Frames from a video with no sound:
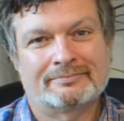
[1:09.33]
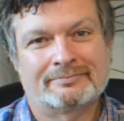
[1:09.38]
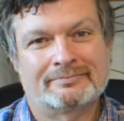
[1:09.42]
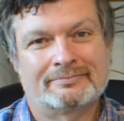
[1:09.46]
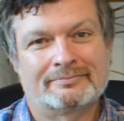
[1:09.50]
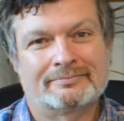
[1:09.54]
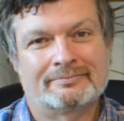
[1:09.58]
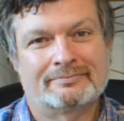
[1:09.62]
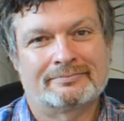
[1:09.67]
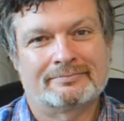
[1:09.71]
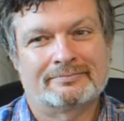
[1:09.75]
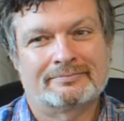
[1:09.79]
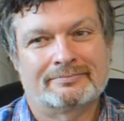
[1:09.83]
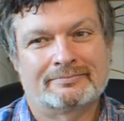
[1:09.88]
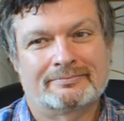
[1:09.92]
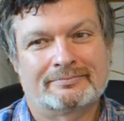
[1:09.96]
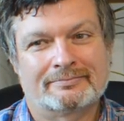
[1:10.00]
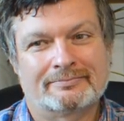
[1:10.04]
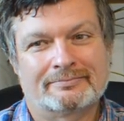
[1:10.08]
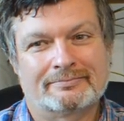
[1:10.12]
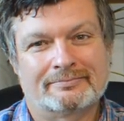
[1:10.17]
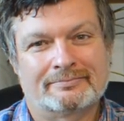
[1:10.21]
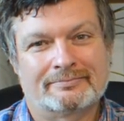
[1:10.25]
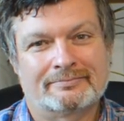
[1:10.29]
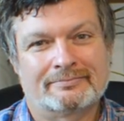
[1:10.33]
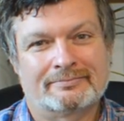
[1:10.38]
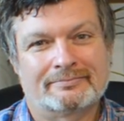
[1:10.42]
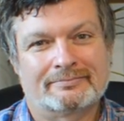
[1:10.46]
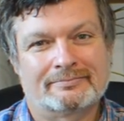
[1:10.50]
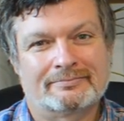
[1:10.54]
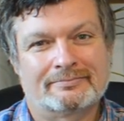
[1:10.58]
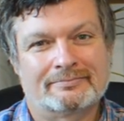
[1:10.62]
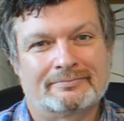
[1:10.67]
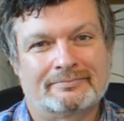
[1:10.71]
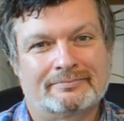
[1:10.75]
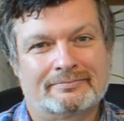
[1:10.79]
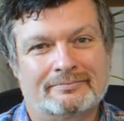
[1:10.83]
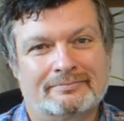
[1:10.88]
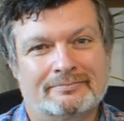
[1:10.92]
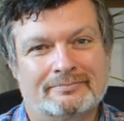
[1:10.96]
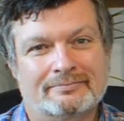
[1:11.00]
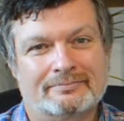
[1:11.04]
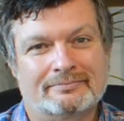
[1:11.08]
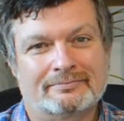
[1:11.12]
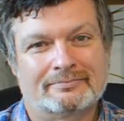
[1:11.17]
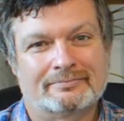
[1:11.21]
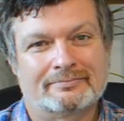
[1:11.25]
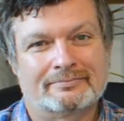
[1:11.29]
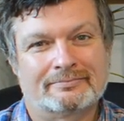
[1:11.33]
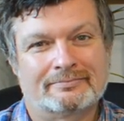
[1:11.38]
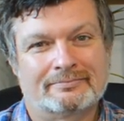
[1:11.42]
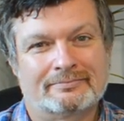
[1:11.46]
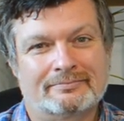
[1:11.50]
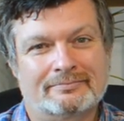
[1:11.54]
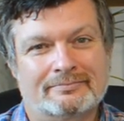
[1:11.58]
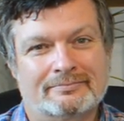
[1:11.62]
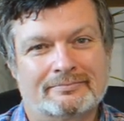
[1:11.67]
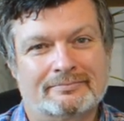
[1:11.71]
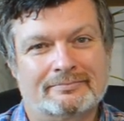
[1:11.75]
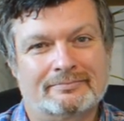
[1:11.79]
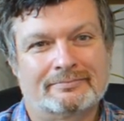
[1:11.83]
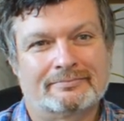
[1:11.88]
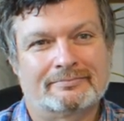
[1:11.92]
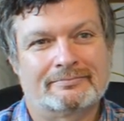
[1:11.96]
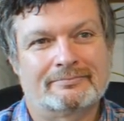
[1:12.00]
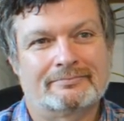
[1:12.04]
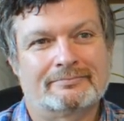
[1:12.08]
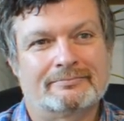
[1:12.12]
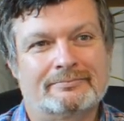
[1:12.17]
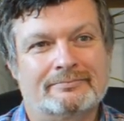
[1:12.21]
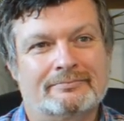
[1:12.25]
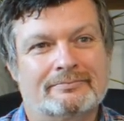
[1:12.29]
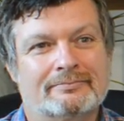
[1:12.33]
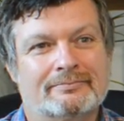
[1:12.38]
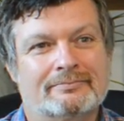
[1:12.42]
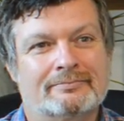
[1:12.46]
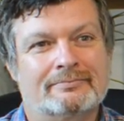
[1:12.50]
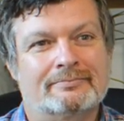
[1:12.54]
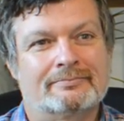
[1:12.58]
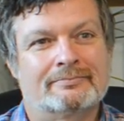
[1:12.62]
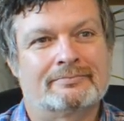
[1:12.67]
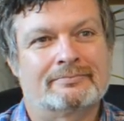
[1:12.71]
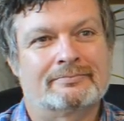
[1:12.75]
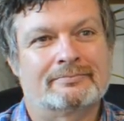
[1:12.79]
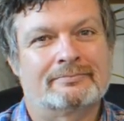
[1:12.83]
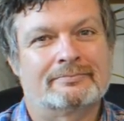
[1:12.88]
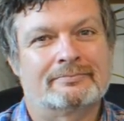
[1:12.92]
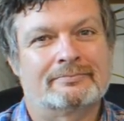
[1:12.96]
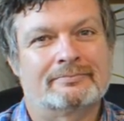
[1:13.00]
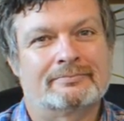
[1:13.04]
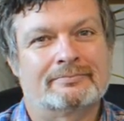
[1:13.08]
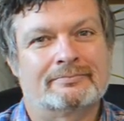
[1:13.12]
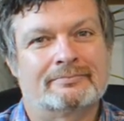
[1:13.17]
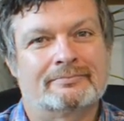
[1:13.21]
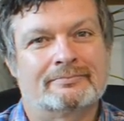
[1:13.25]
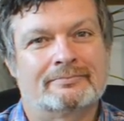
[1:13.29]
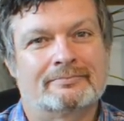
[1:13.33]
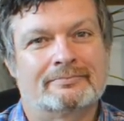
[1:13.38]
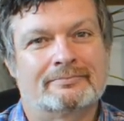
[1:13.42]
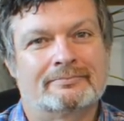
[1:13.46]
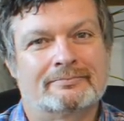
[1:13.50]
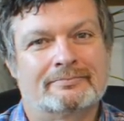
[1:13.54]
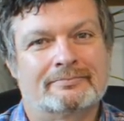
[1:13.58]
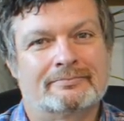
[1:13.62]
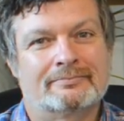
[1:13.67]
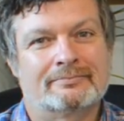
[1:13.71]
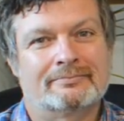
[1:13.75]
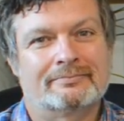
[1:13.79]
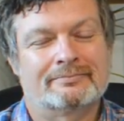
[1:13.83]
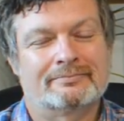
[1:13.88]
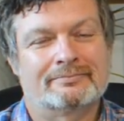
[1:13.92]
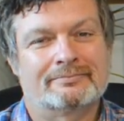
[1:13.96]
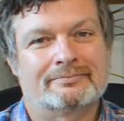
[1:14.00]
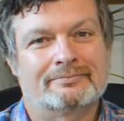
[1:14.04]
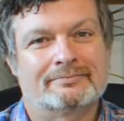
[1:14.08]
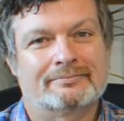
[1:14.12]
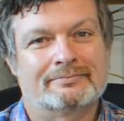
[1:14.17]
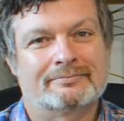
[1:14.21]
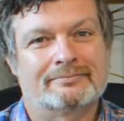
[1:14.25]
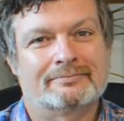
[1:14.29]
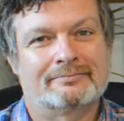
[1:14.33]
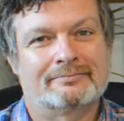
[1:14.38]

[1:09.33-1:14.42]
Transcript: [no speech]